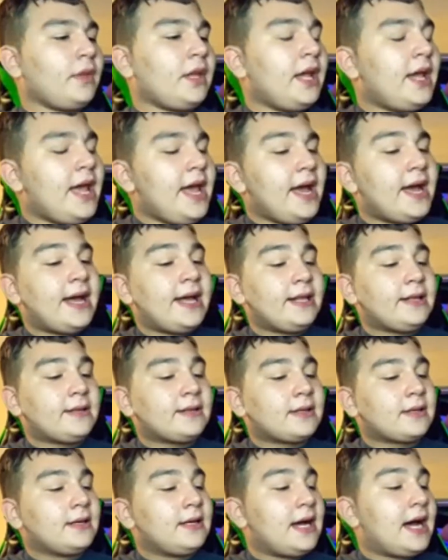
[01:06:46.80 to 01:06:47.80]

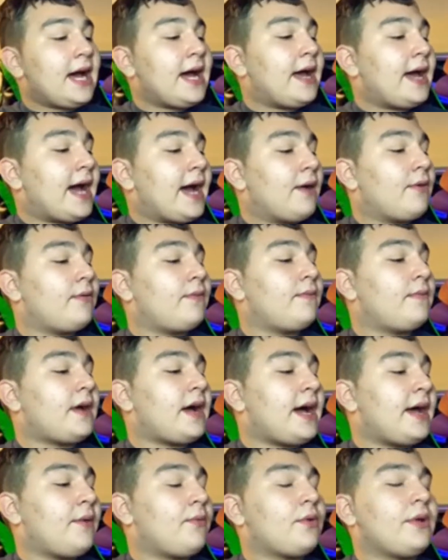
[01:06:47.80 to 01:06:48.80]
And
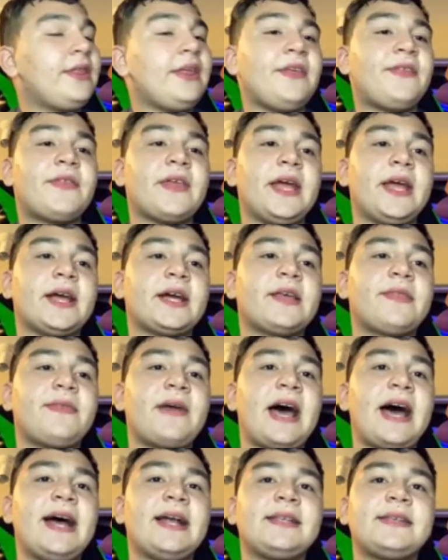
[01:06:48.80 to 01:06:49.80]
I really think
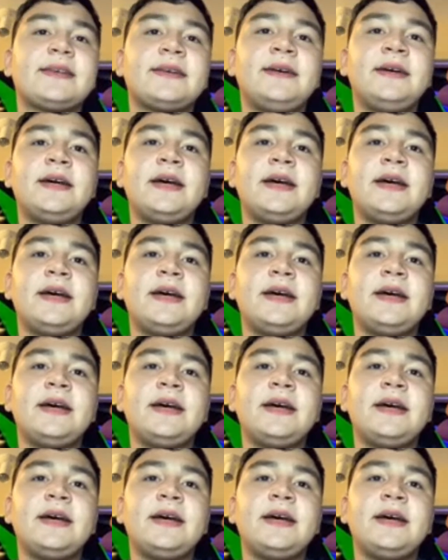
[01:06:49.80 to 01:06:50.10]
that